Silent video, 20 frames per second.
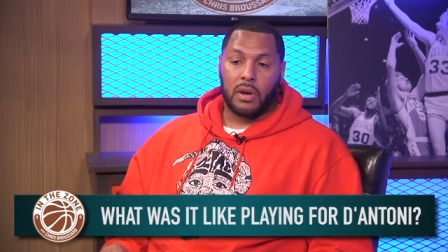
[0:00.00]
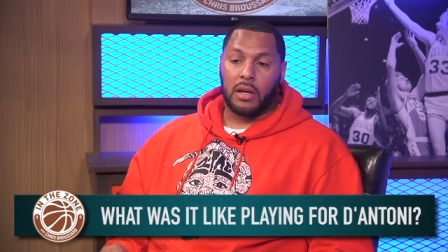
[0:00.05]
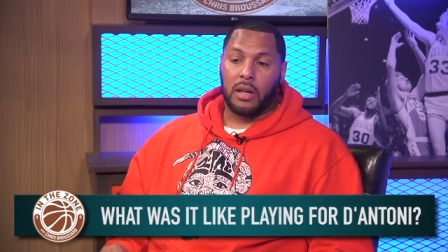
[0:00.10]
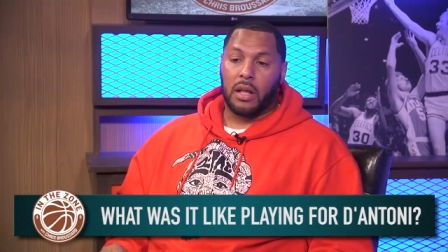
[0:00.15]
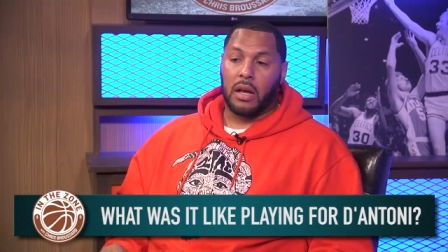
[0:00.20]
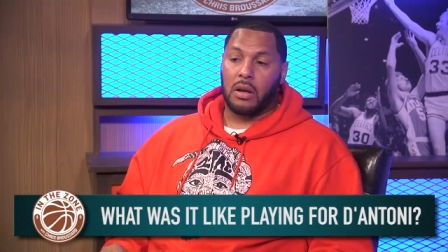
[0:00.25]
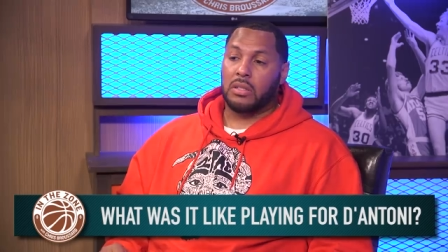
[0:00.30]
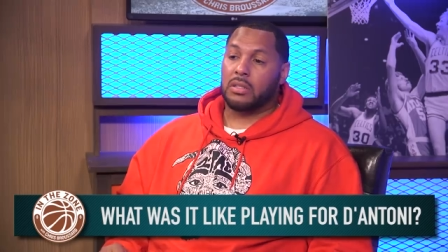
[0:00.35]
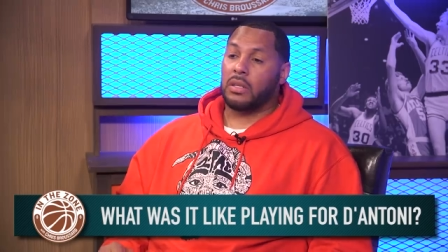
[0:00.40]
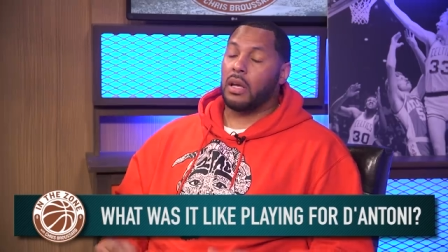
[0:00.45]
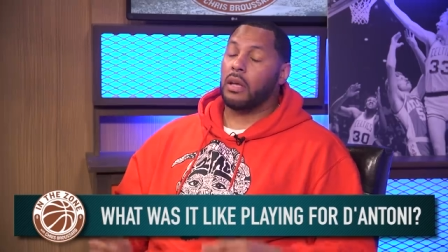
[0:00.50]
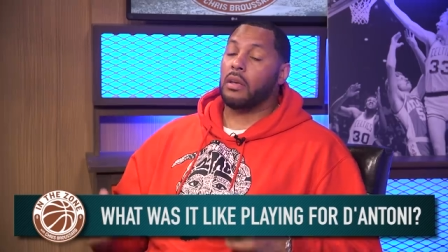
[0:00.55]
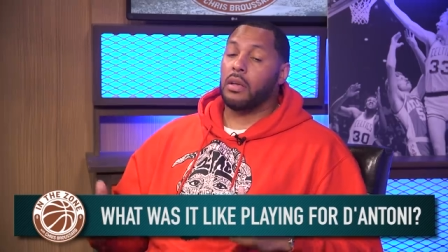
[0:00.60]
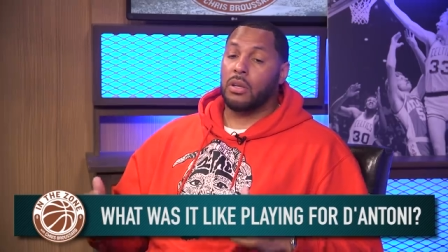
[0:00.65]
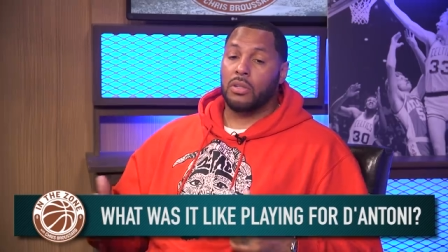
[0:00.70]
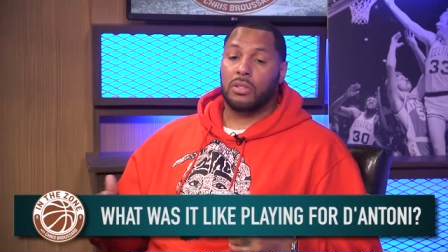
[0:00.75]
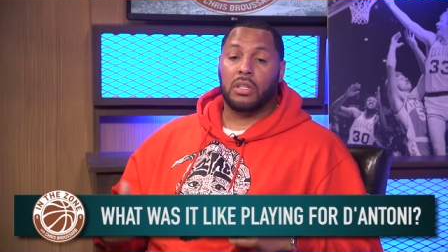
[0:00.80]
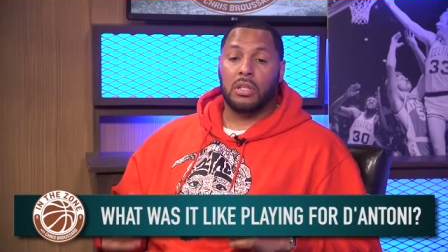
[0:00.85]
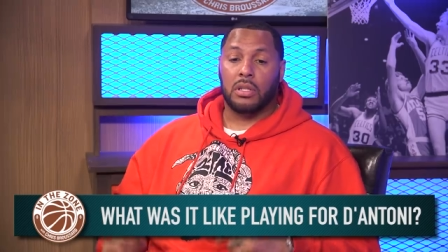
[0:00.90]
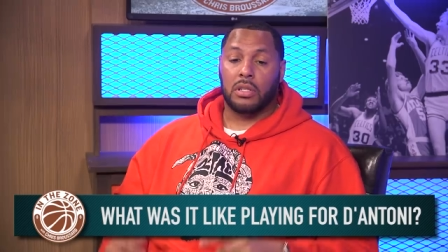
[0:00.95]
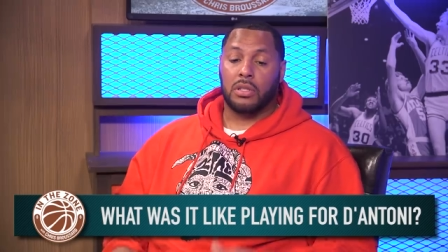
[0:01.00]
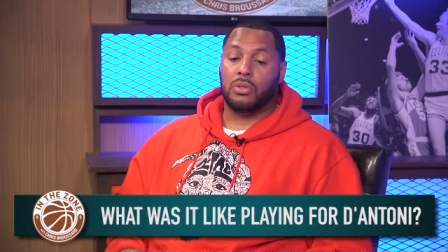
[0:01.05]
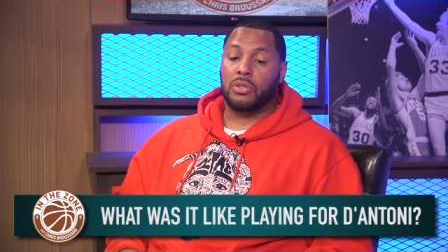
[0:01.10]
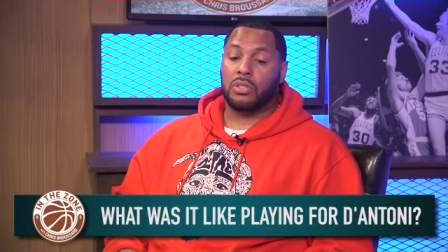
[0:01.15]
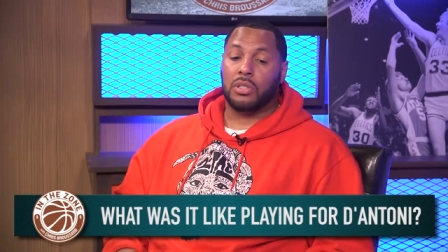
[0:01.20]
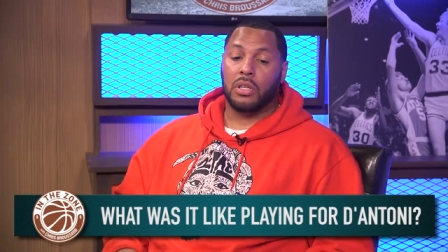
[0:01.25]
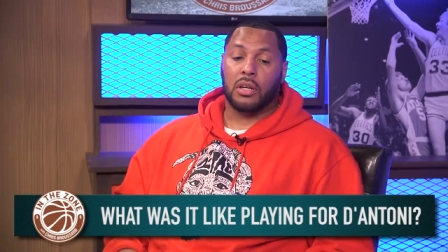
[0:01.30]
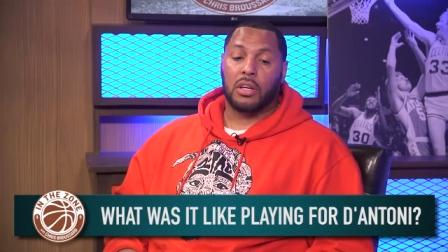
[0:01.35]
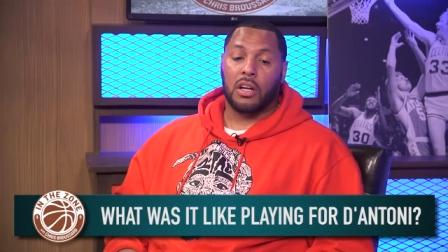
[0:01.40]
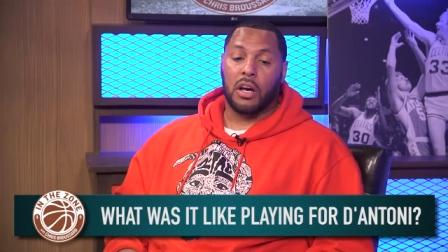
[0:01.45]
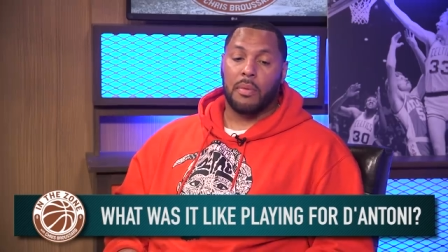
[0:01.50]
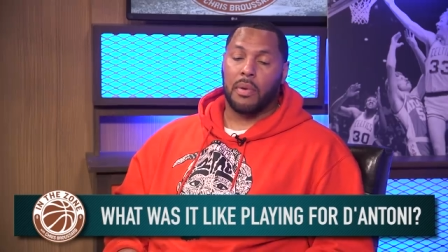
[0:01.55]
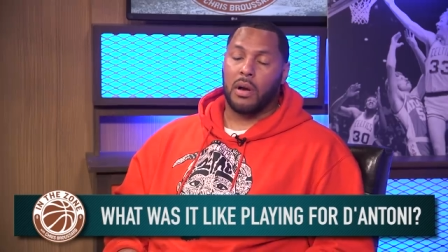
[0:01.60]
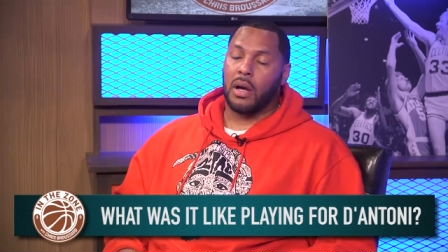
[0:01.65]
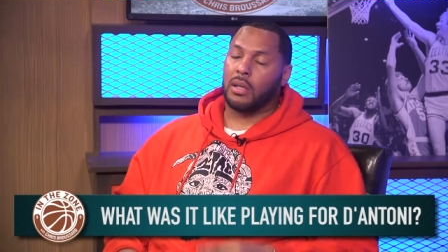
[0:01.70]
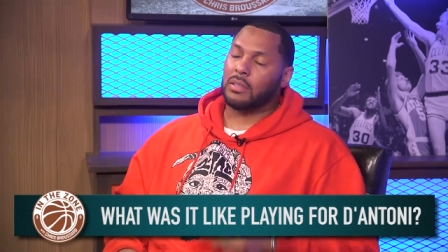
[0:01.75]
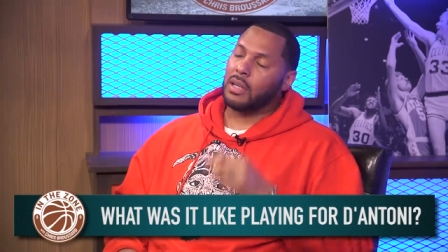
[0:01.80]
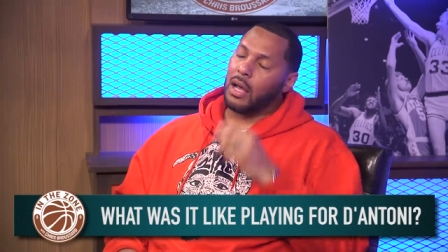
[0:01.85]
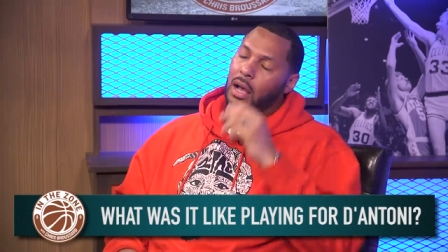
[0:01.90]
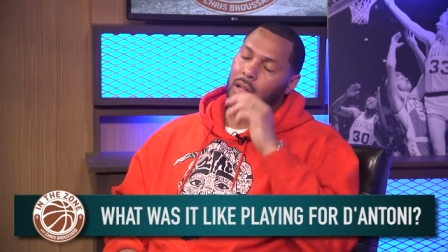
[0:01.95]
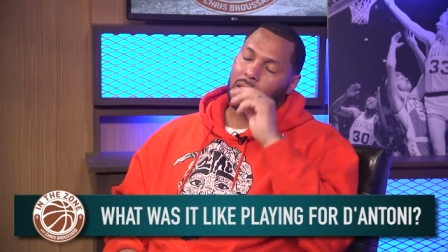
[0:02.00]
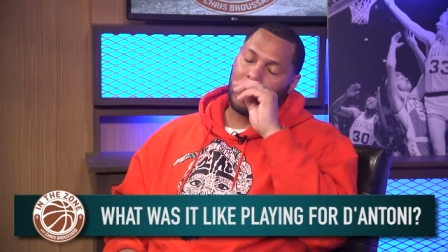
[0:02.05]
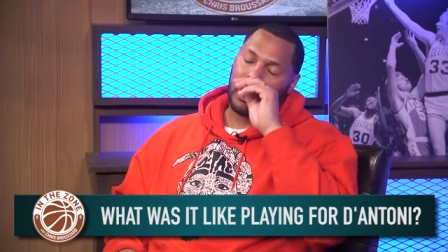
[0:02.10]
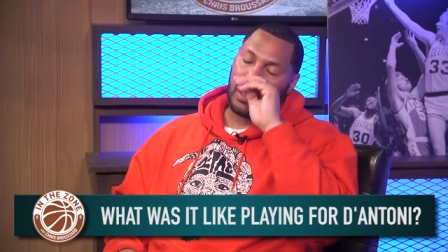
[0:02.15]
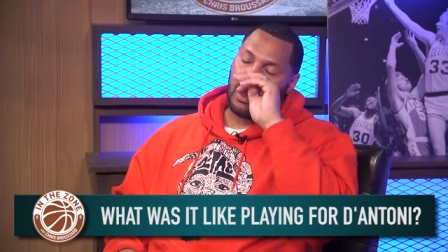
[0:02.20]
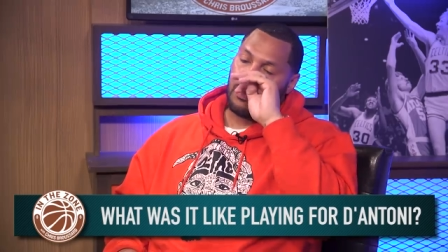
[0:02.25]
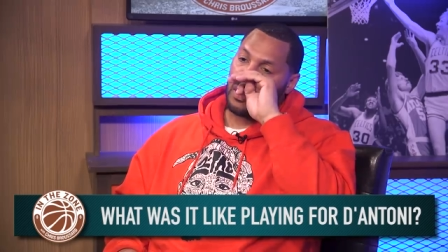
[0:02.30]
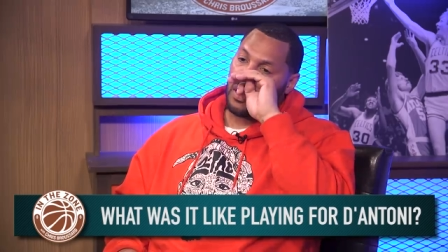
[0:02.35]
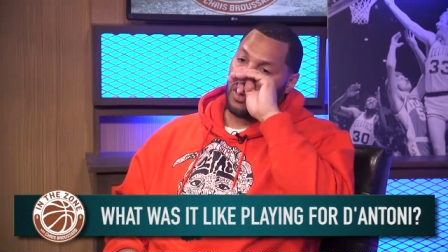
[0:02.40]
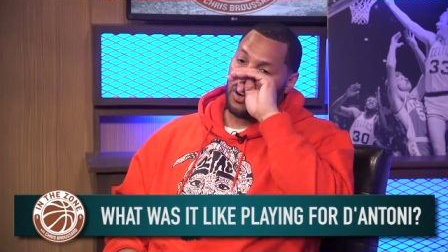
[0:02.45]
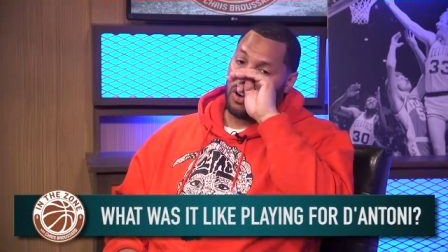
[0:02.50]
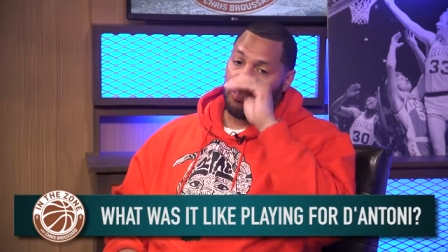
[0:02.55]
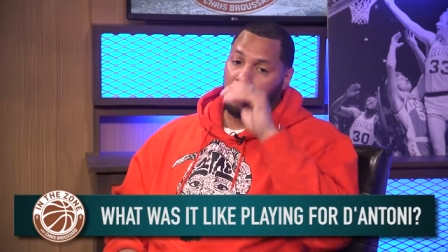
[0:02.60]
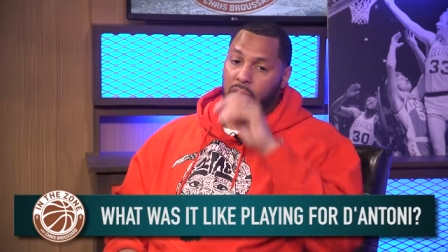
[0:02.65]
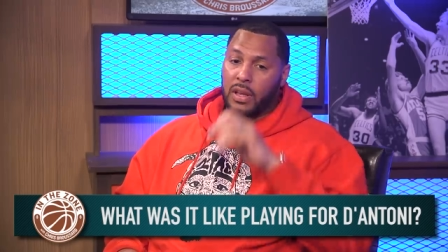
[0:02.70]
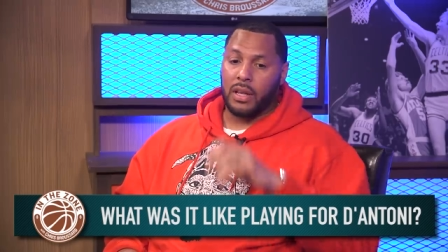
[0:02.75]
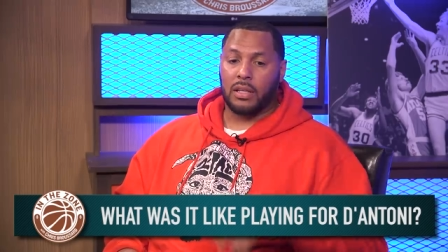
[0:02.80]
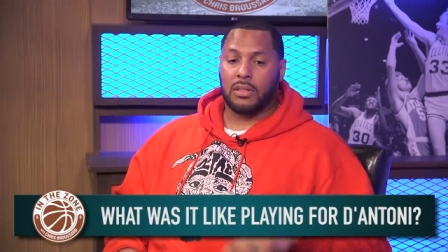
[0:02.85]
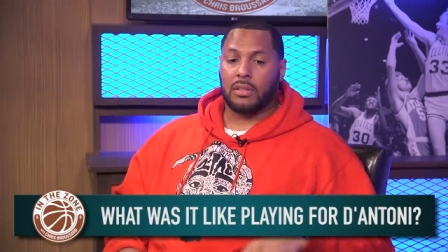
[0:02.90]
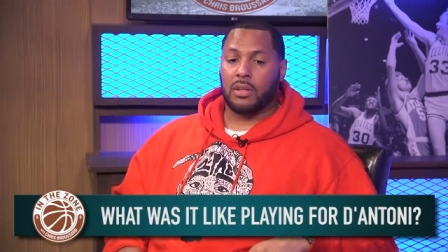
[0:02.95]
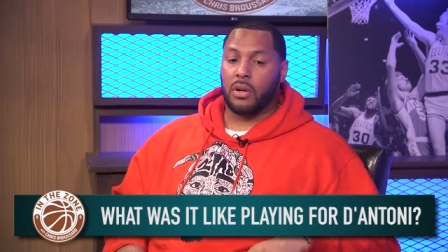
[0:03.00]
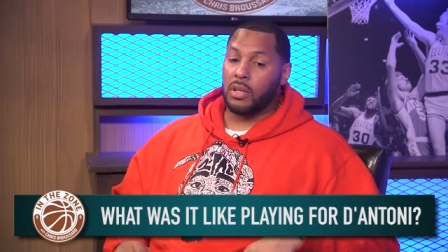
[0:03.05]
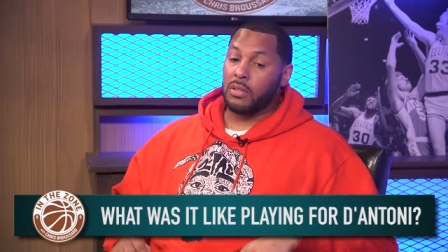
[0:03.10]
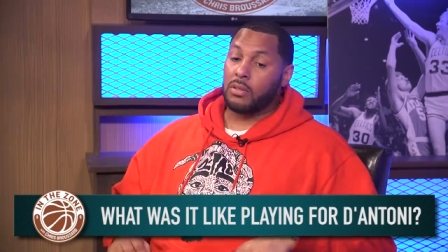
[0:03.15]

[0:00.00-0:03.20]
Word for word: right now. He's like, you, she, you should come here. I was like, I think I'm going to go to Phoenix, though.